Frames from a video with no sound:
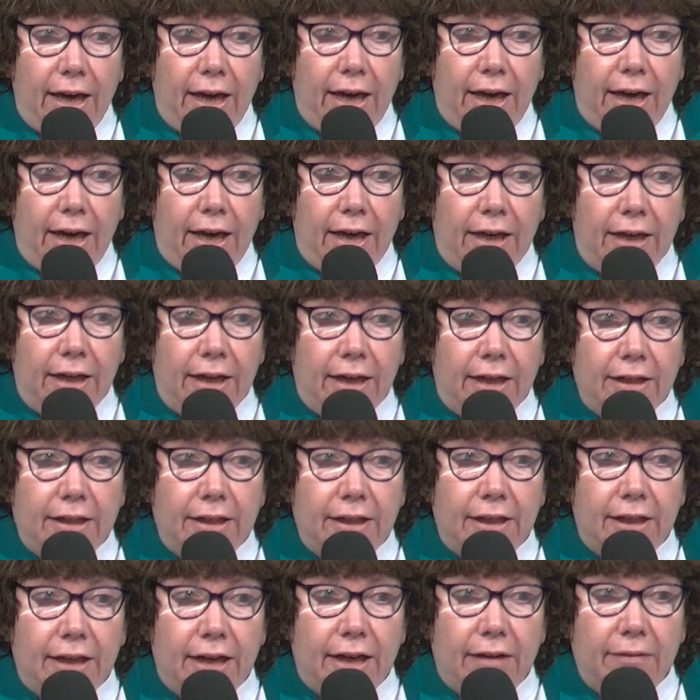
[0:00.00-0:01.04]
And I
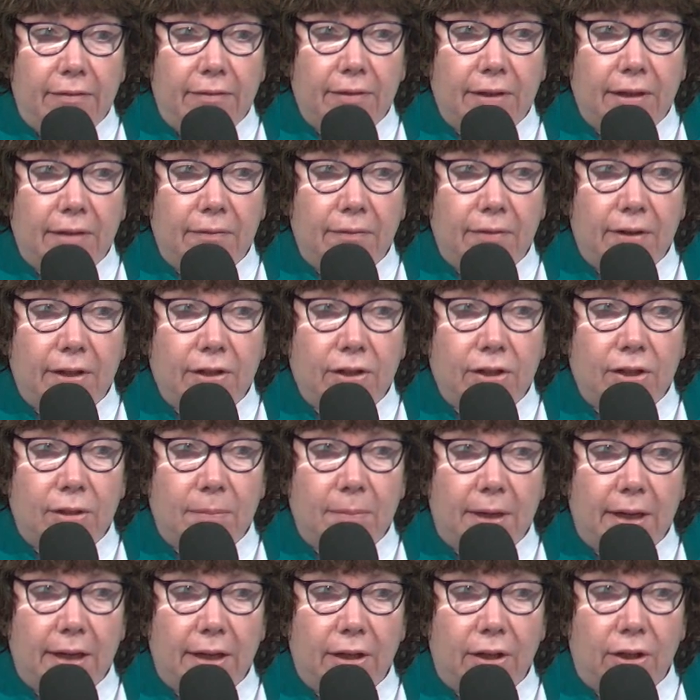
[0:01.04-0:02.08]
said, I have a confession to
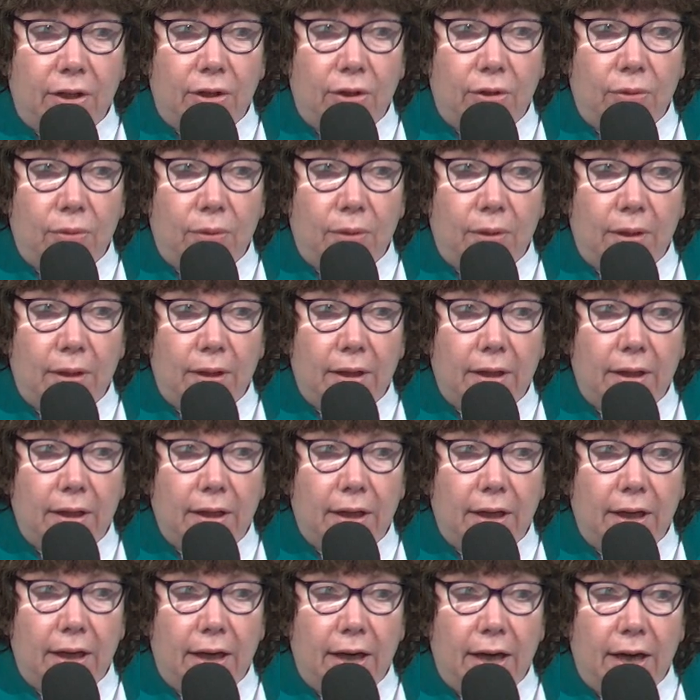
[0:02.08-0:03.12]
make, Lou.
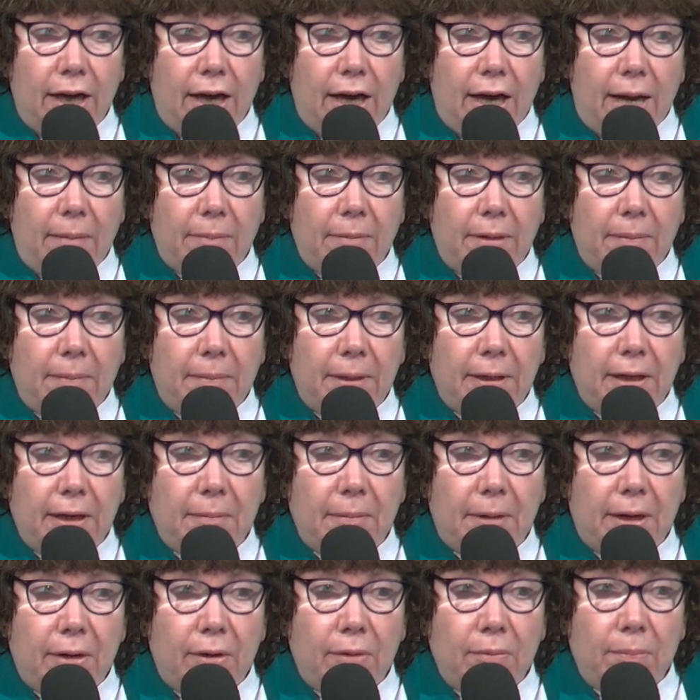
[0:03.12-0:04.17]
I'm not making
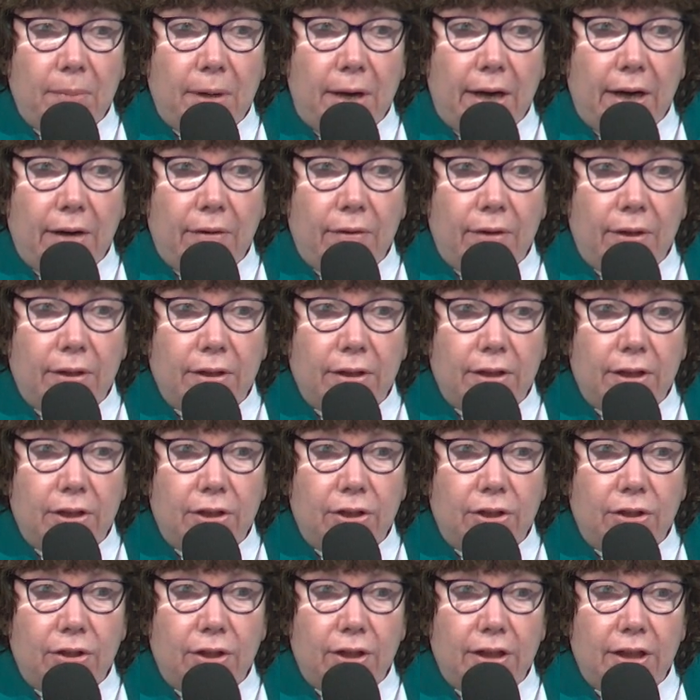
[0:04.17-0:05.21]
my own pie crust
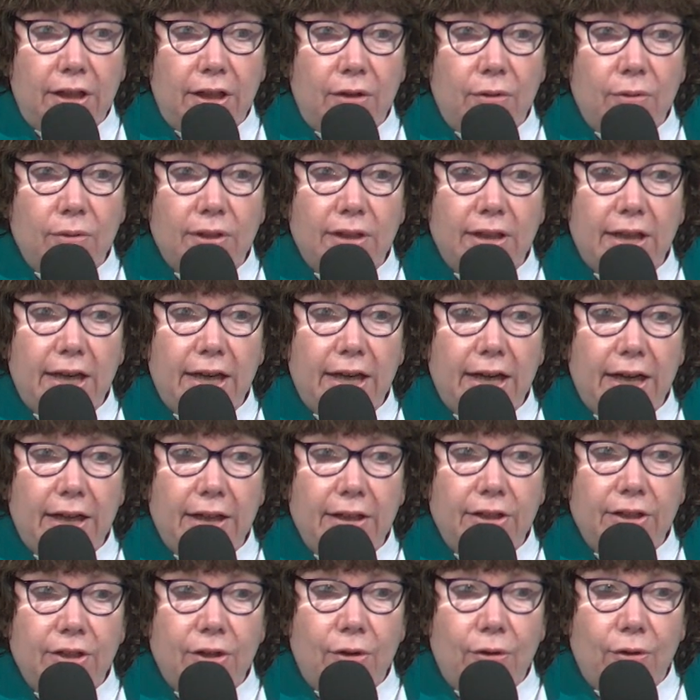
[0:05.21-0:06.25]
this year. And he said, Oh, say it ain't
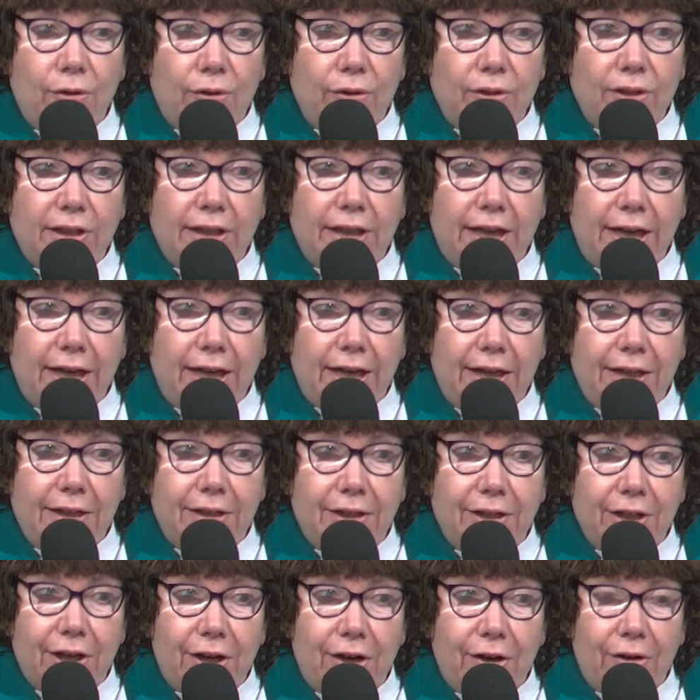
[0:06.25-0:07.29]
so, girl, say it ain't
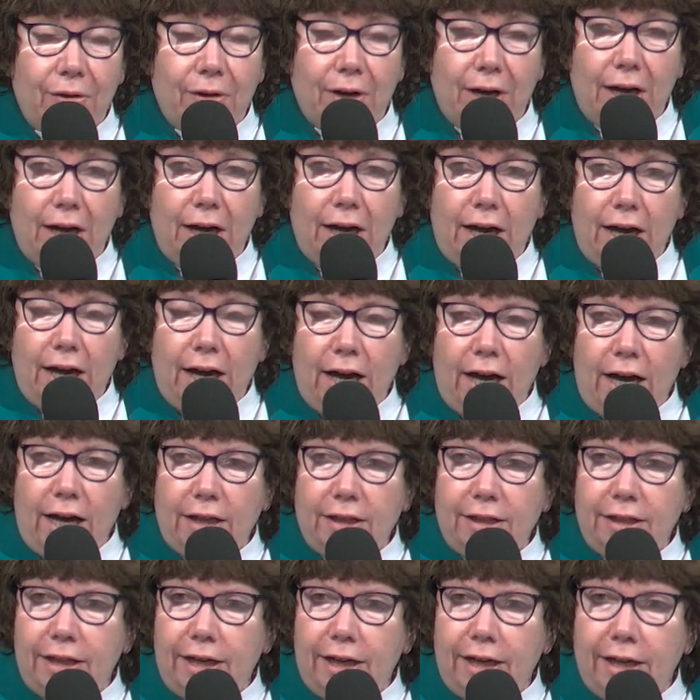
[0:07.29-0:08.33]
so. I
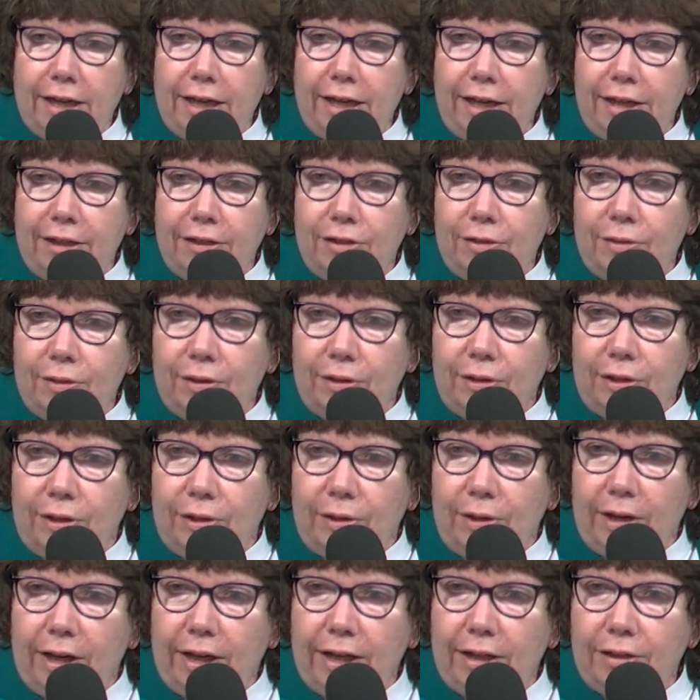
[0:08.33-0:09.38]
said, I can't do it, Lou.
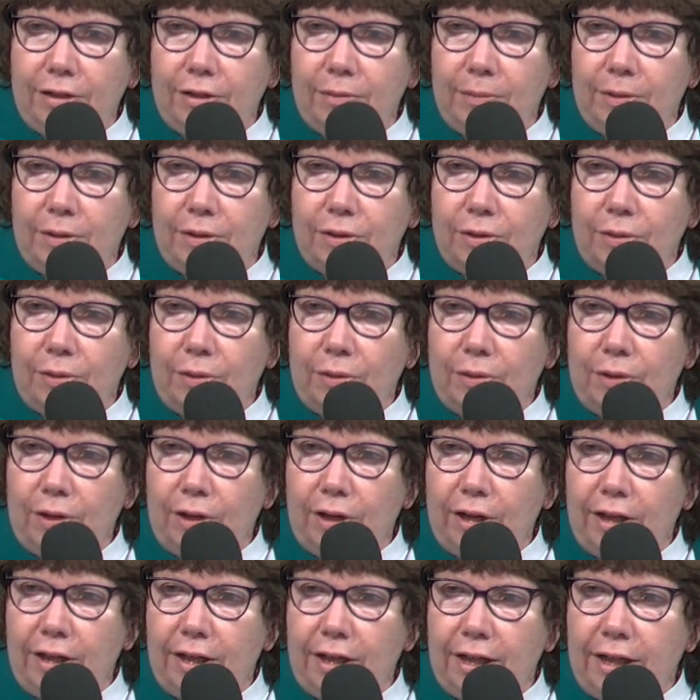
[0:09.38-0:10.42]
I got too much going
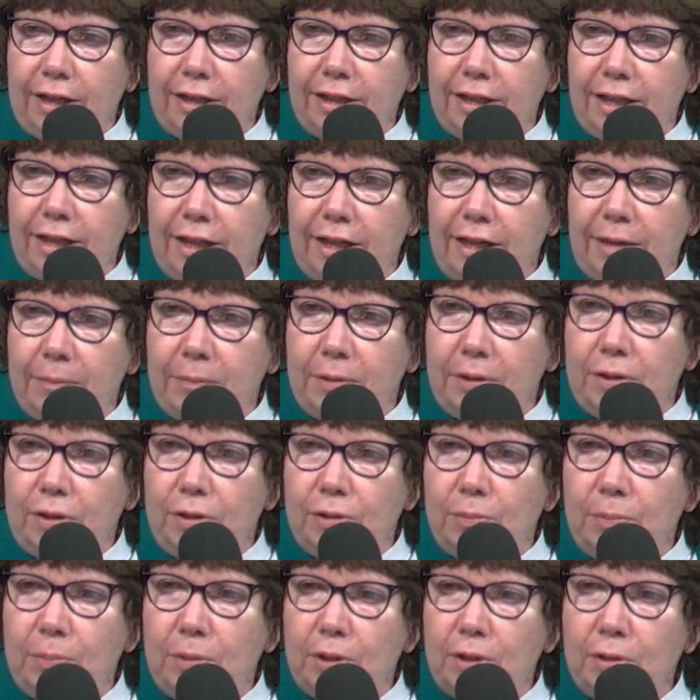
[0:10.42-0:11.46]
on. And I said, I'm going to
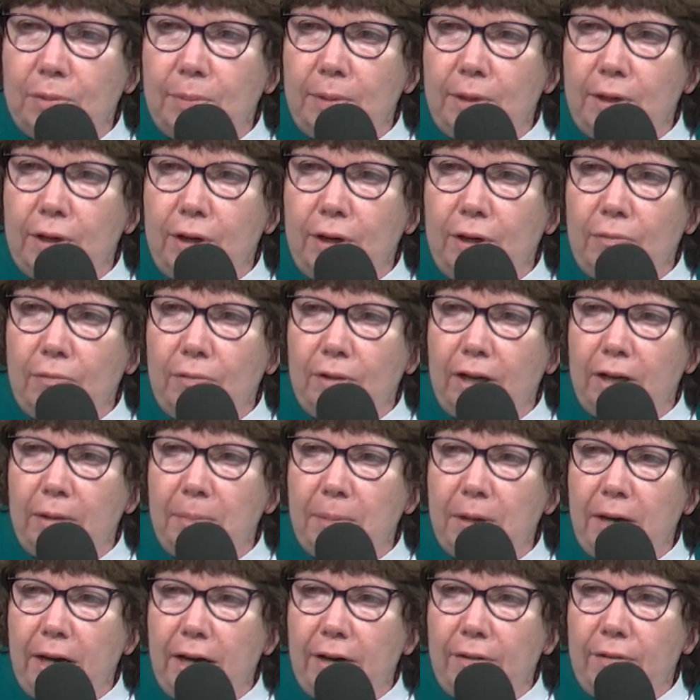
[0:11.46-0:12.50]
use Pillsbury already
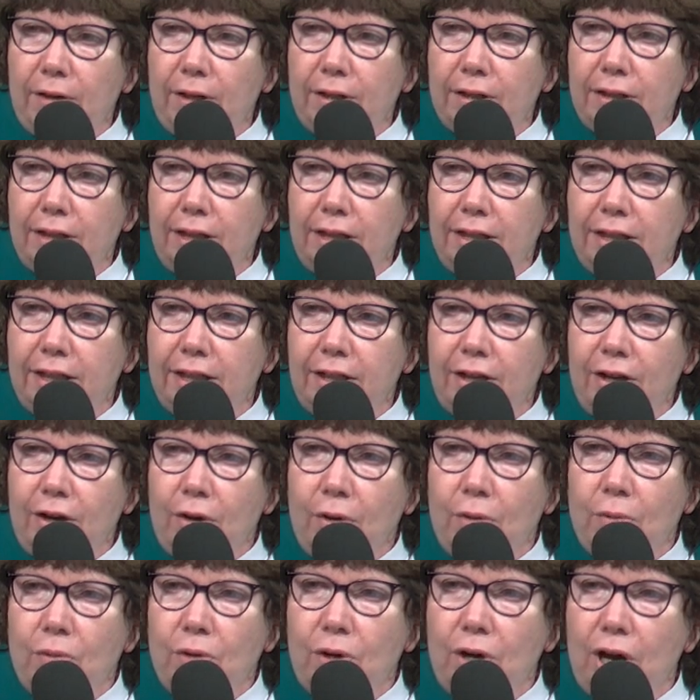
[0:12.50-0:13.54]
pie crust. And he said,
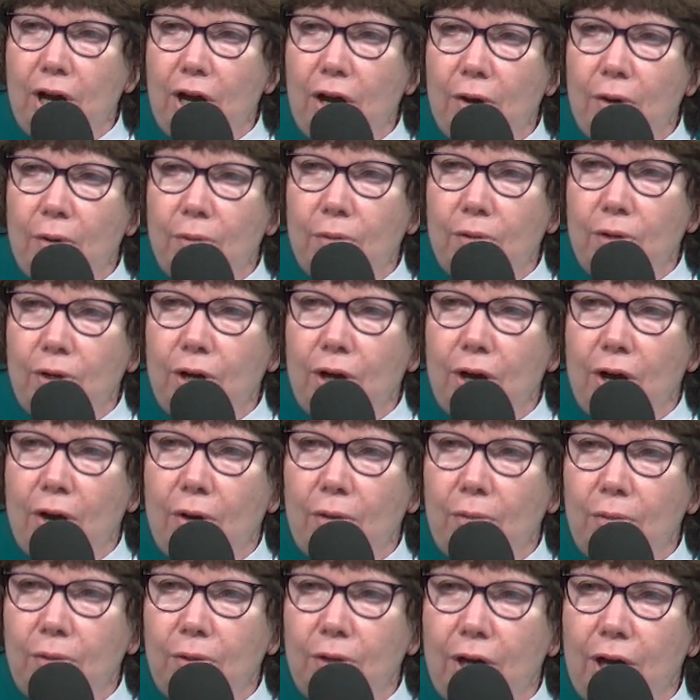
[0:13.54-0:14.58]
Oh, no,
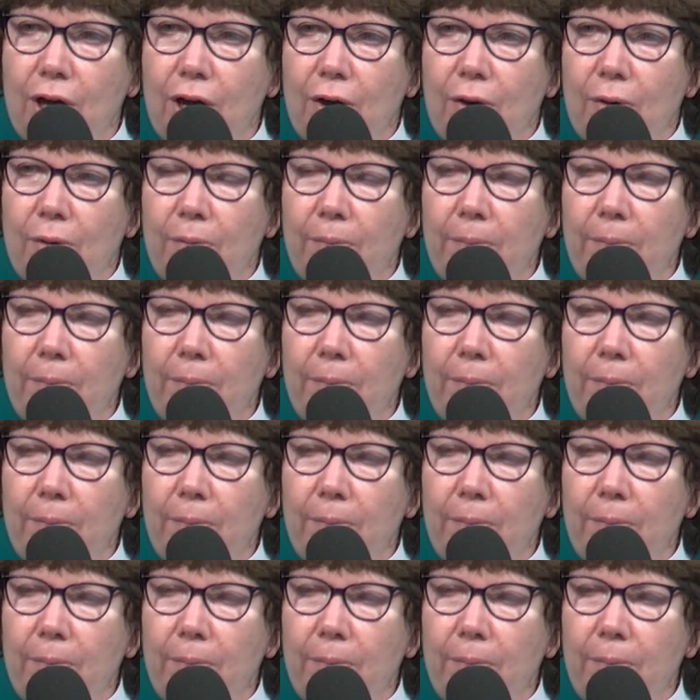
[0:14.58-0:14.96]
no, no.